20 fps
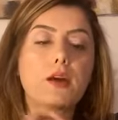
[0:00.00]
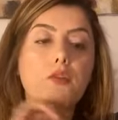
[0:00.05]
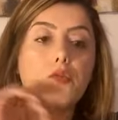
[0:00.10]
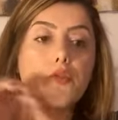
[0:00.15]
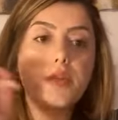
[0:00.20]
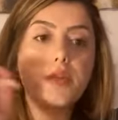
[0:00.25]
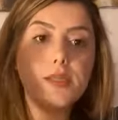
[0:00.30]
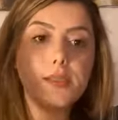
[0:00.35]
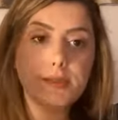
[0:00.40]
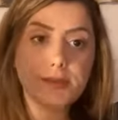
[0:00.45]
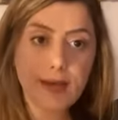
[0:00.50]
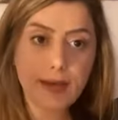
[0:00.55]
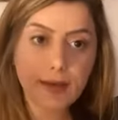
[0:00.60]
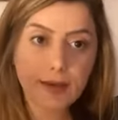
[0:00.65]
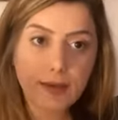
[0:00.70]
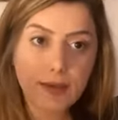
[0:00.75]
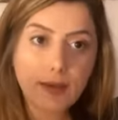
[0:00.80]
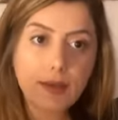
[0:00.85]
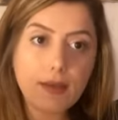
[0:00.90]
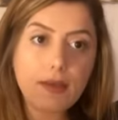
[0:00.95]

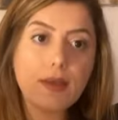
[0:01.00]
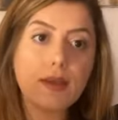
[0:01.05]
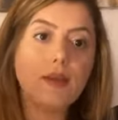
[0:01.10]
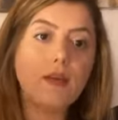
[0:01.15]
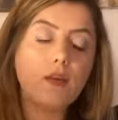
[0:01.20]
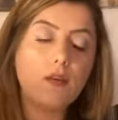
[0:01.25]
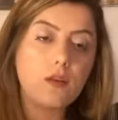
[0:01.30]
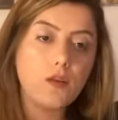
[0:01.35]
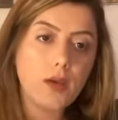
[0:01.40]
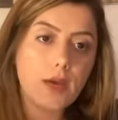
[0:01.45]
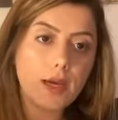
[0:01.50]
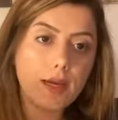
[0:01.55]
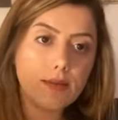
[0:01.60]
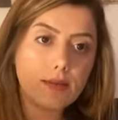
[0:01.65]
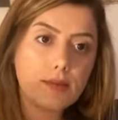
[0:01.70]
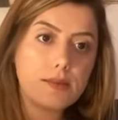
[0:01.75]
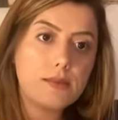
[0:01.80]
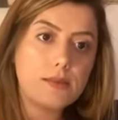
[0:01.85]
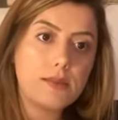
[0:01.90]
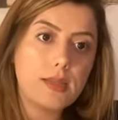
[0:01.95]
residing in the
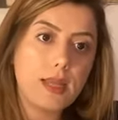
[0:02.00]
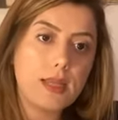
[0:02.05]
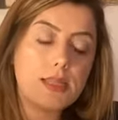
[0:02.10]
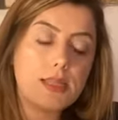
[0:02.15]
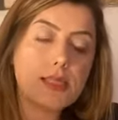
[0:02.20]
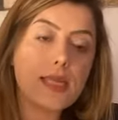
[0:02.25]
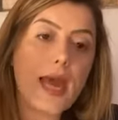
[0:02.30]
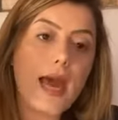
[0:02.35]
United States